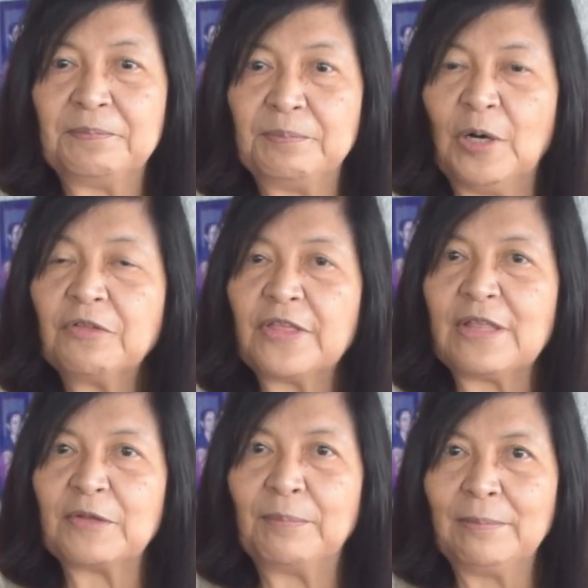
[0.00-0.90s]
both
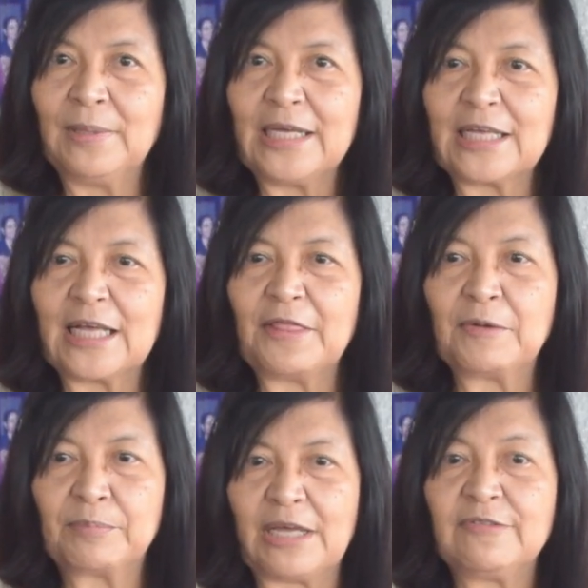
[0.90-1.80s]
in the public and the
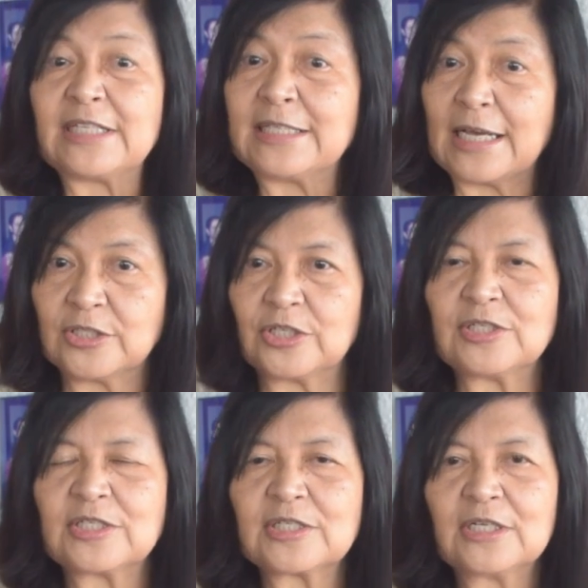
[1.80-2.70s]
private
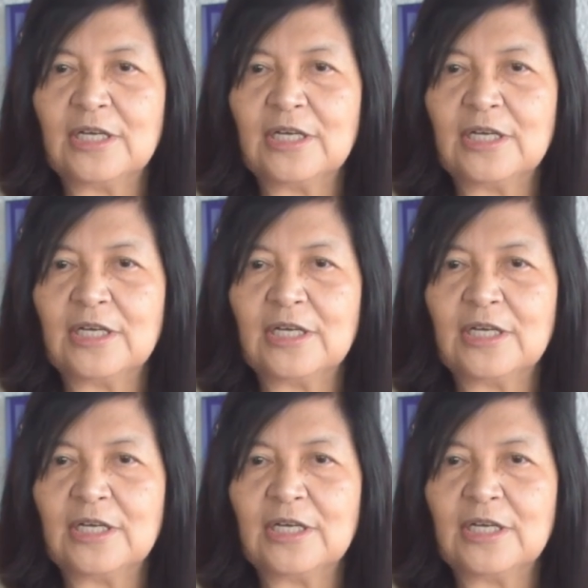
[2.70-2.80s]
sectors.